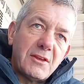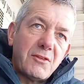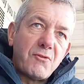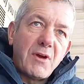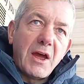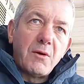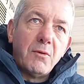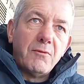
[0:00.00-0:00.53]
it the
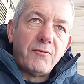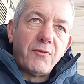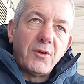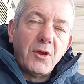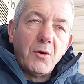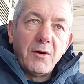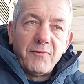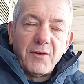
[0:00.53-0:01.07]
right one for
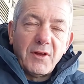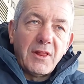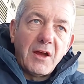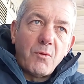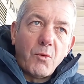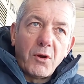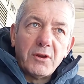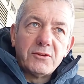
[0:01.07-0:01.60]
you? I felt
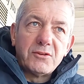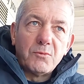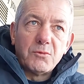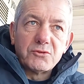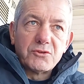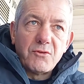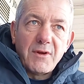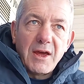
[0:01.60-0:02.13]
like Warrington
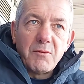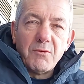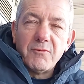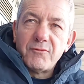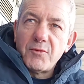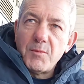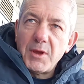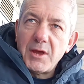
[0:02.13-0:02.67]
was the right one
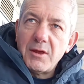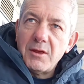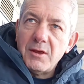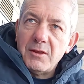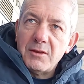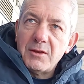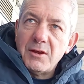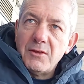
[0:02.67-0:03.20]
for me
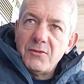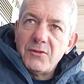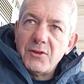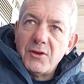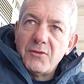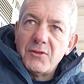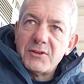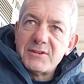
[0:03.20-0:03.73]

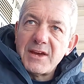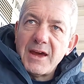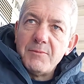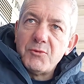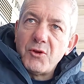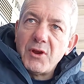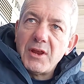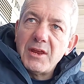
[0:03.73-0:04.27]
at the
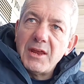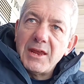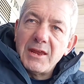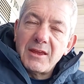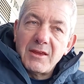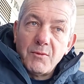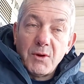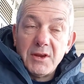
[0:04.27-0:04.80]
time that it
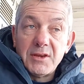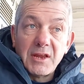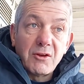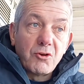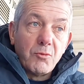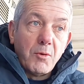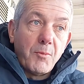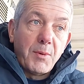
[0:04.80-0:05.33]

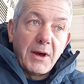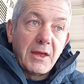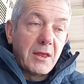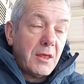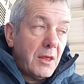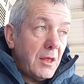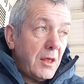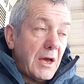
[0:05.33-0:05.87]
didn't come up.
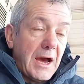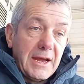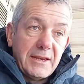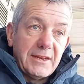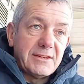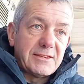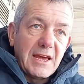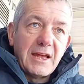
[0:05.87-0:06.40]
I
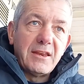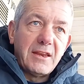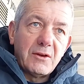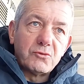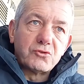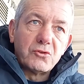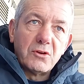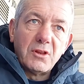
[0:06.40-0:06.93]
decided I
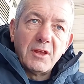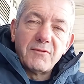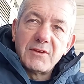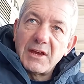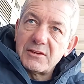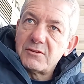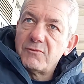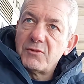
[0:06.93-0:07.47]
was going to leave
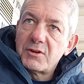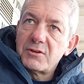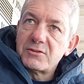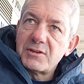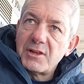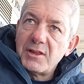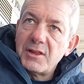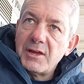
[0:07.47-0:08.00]
Castleford,
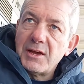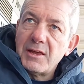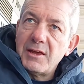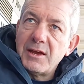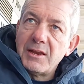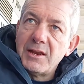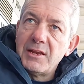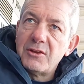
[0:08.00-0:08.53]
so
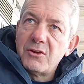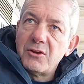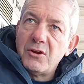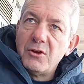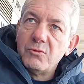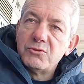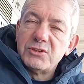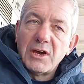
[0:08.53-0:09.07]
I needed a
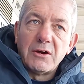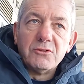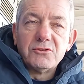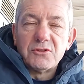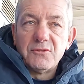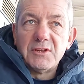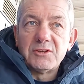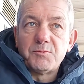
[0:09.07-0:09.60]
new challenge,
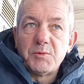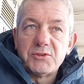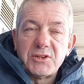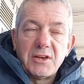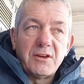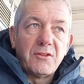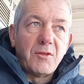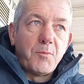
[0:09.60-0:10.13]
and this
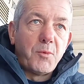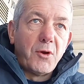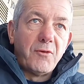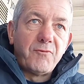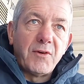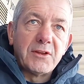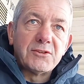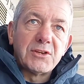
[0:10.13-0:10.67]
presented the
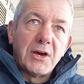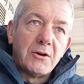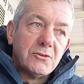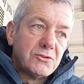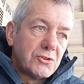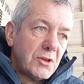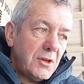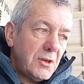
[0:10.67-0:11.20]
perfect
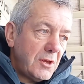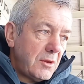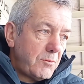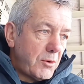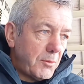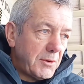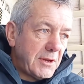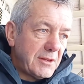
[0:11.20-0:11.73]
challenge.
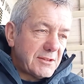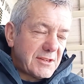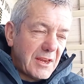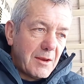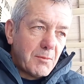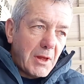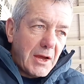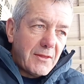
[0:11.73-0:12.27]
Probably didn't
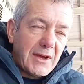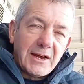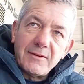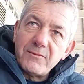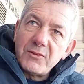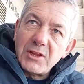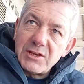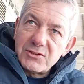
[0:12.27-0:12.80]
seem like that
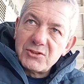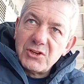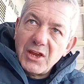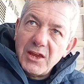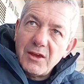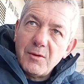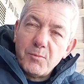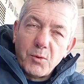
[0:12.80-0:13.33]
last
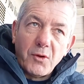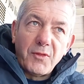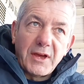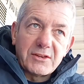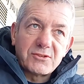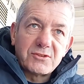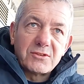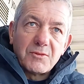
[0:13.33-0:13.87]
year, but
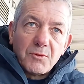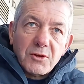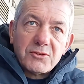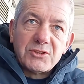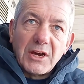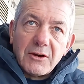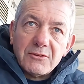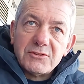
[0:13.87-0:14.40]
that's what the
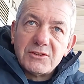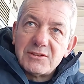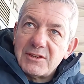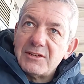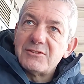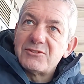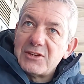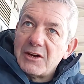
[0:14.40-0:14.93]
challenge is
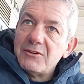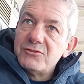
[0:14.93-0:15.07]
each time.